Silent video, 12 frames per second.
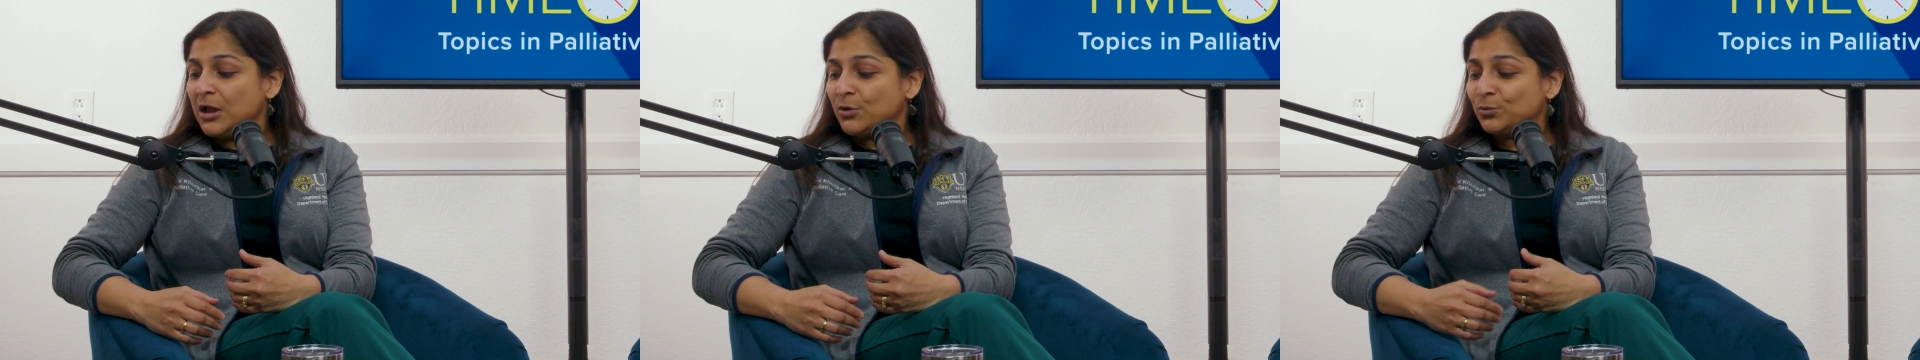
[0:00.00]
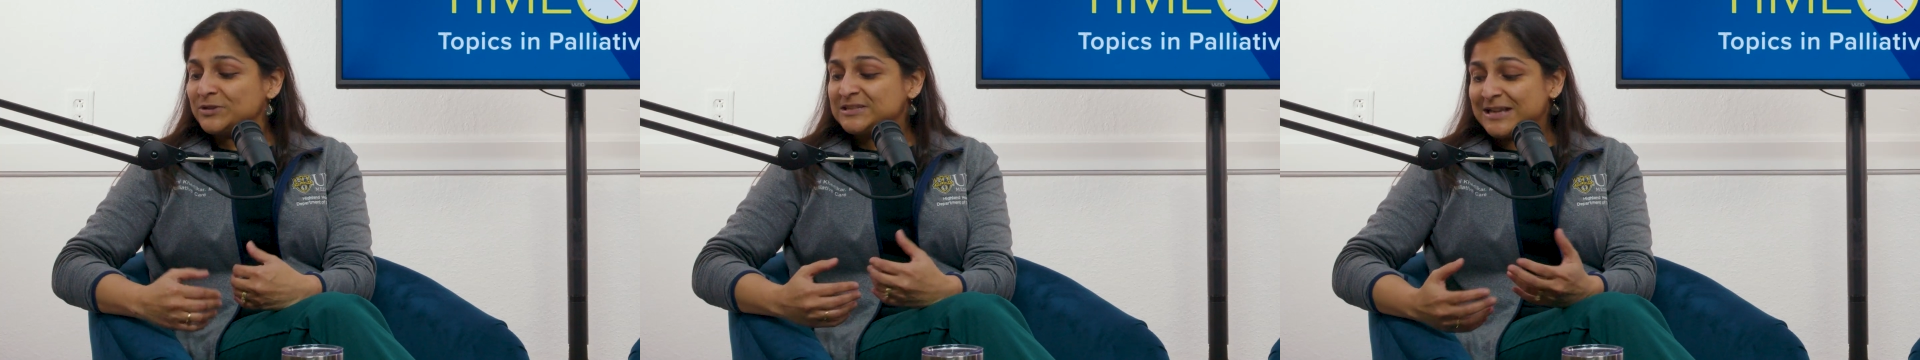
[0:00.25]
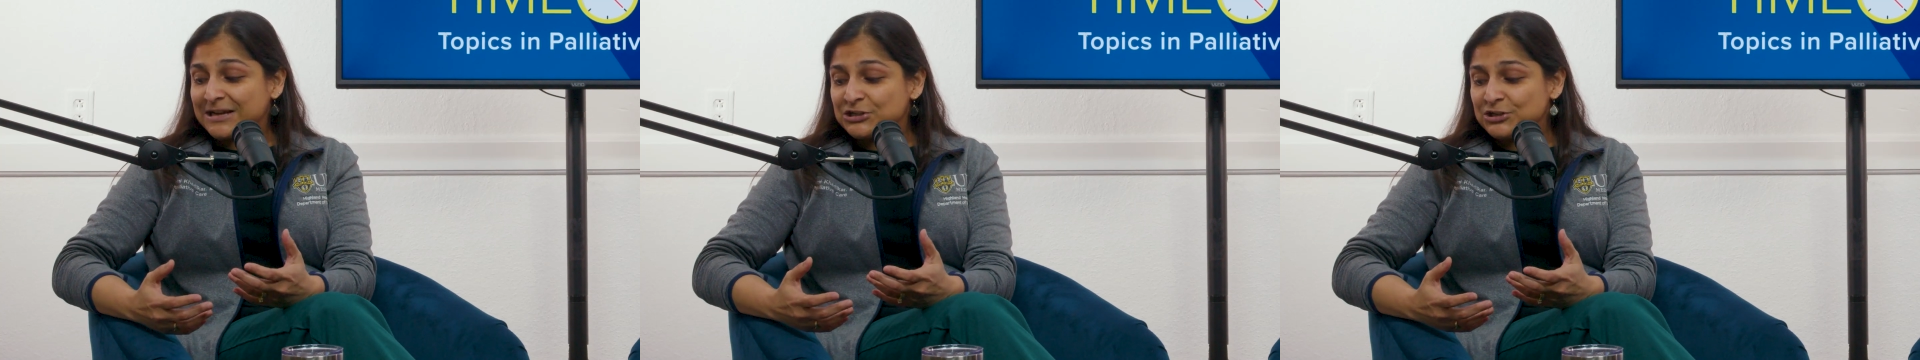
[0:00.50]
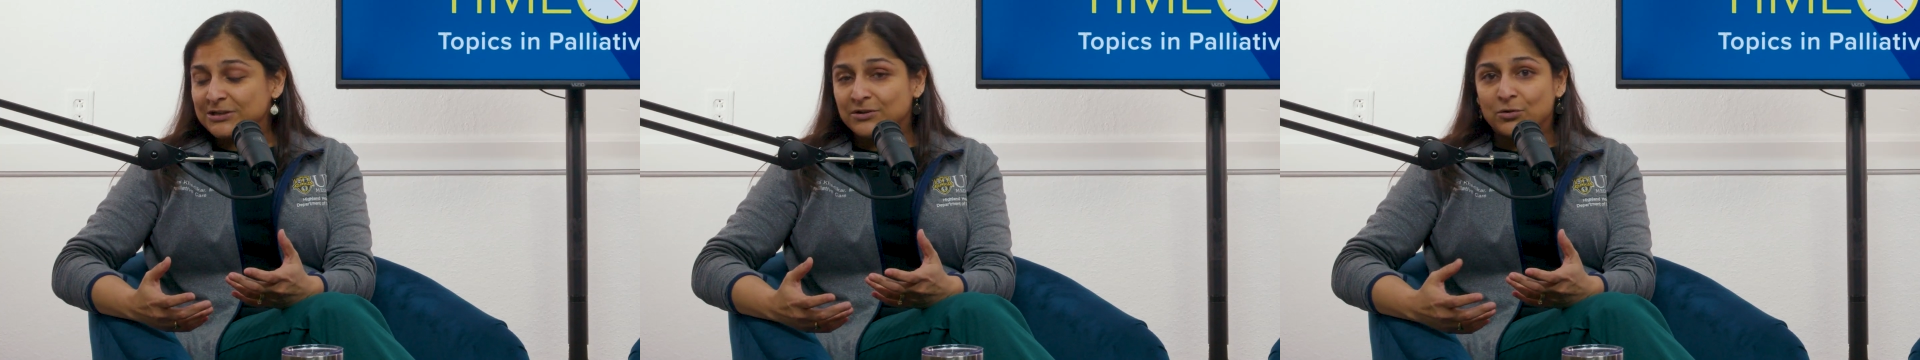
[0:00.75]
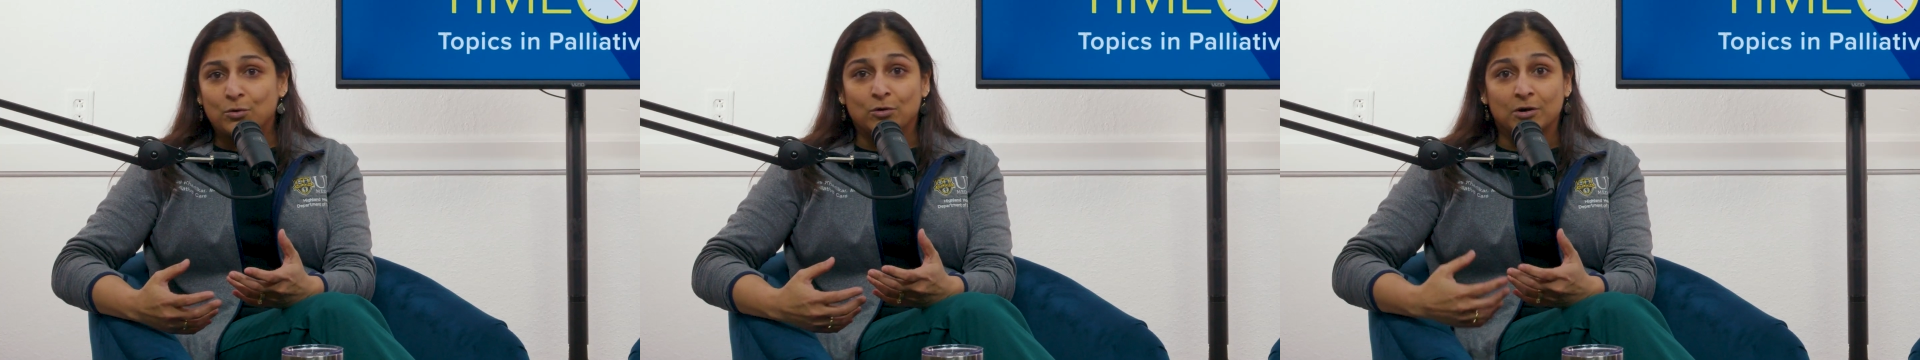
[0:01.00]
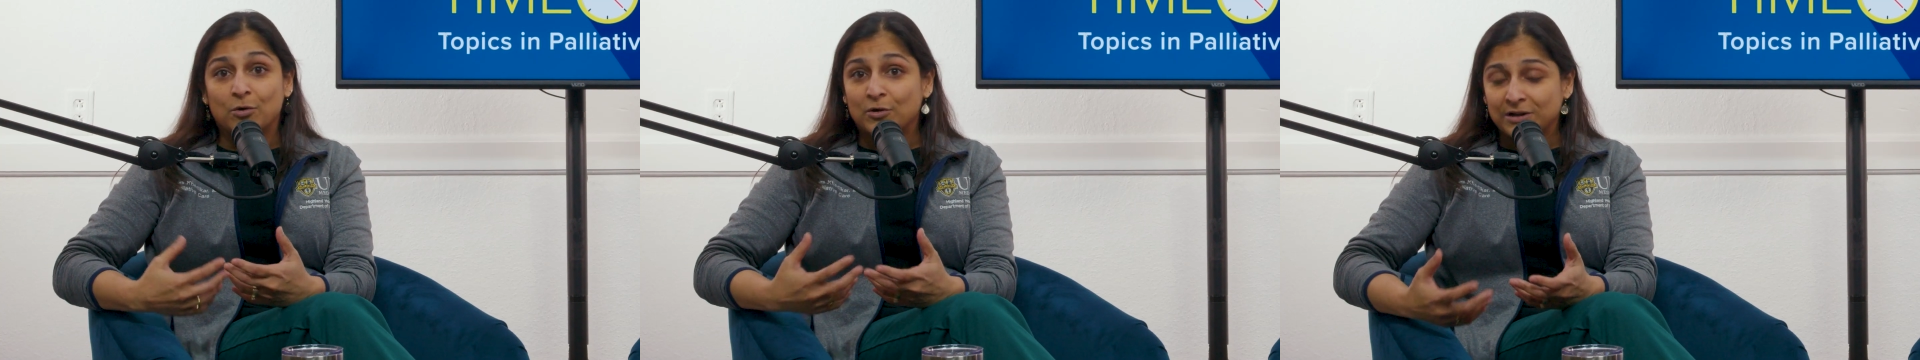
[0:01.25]
Resection
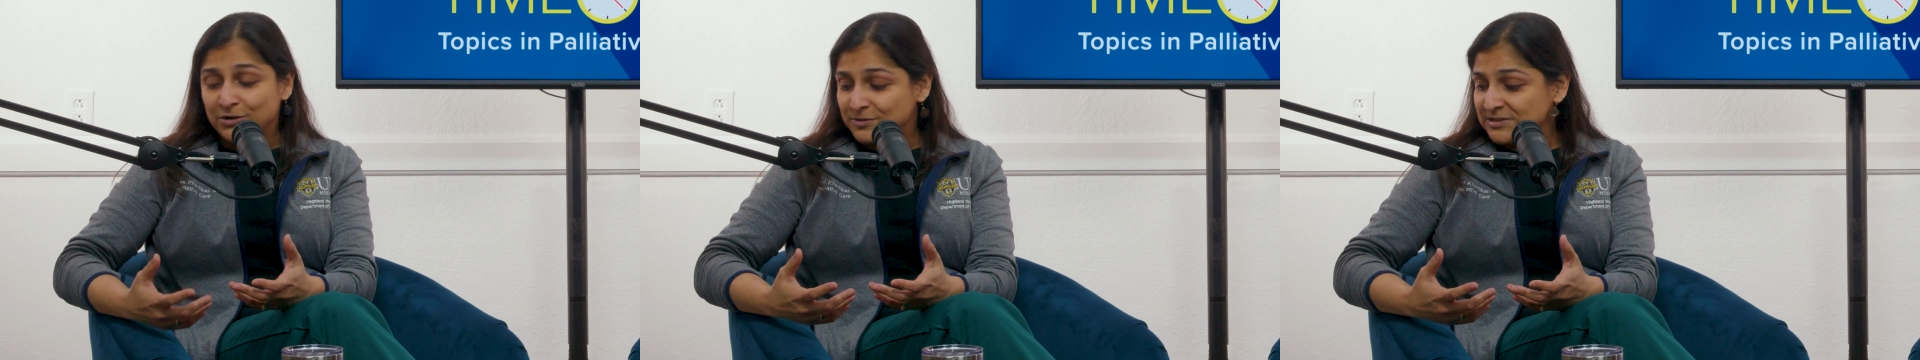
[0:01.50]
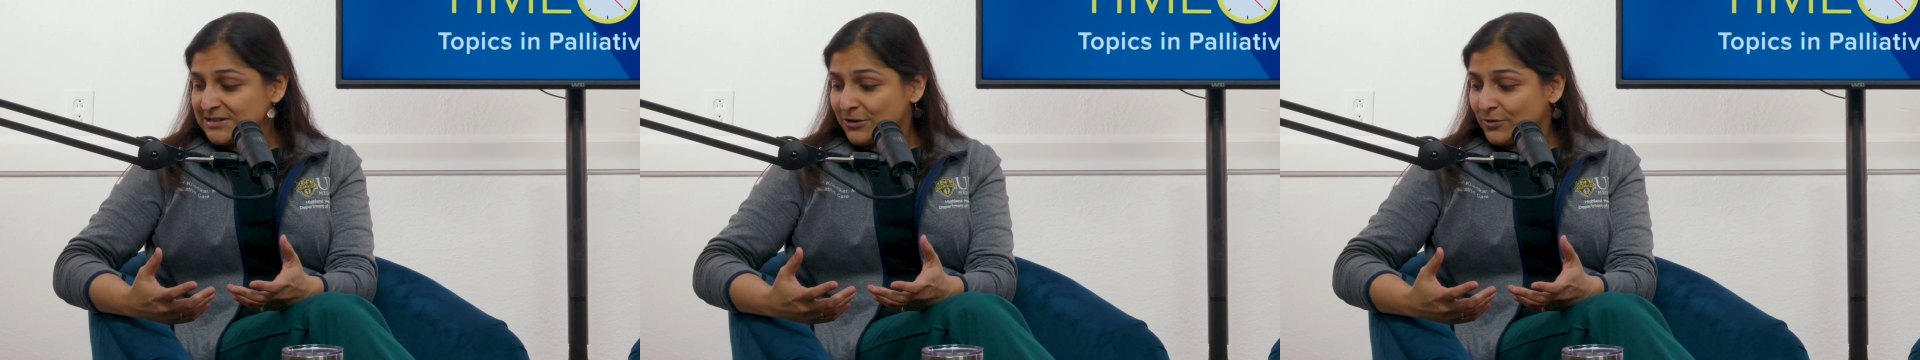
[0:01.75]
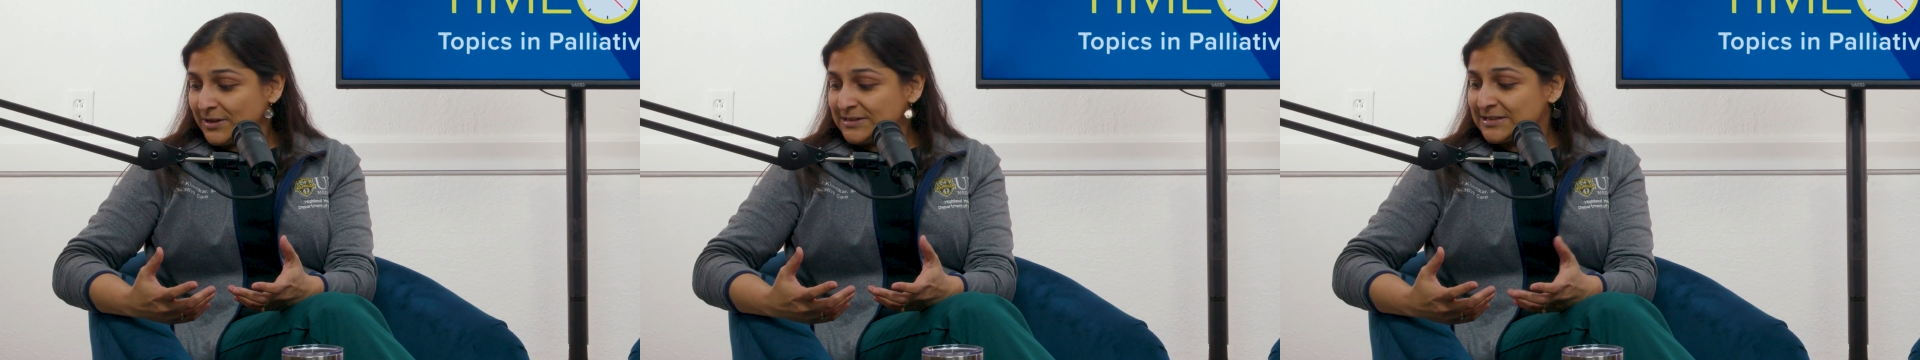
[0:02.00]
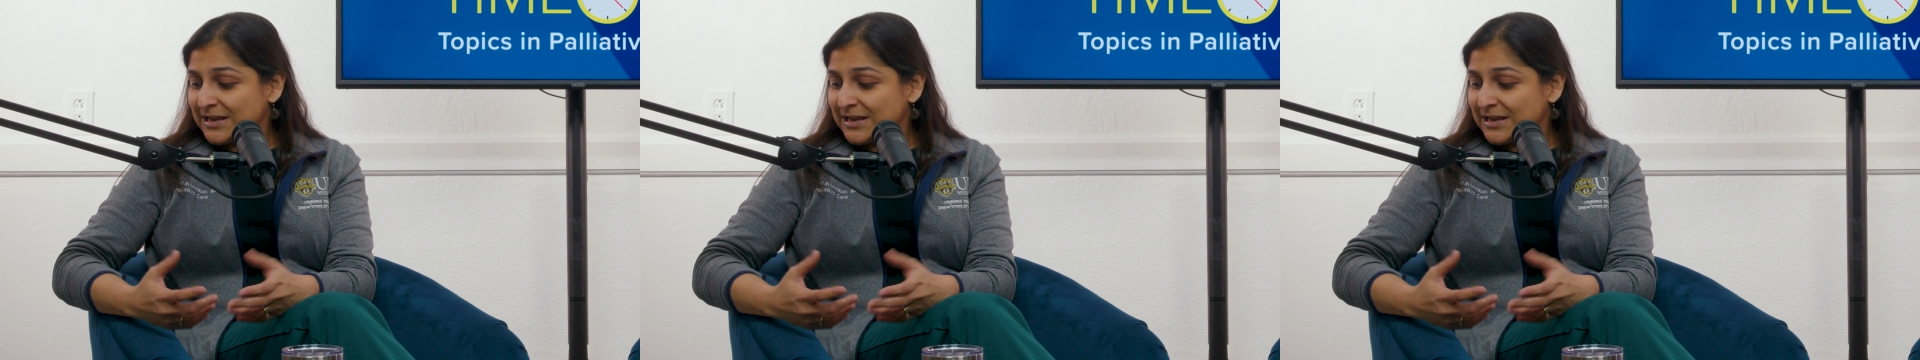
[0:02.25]
or corticosteroids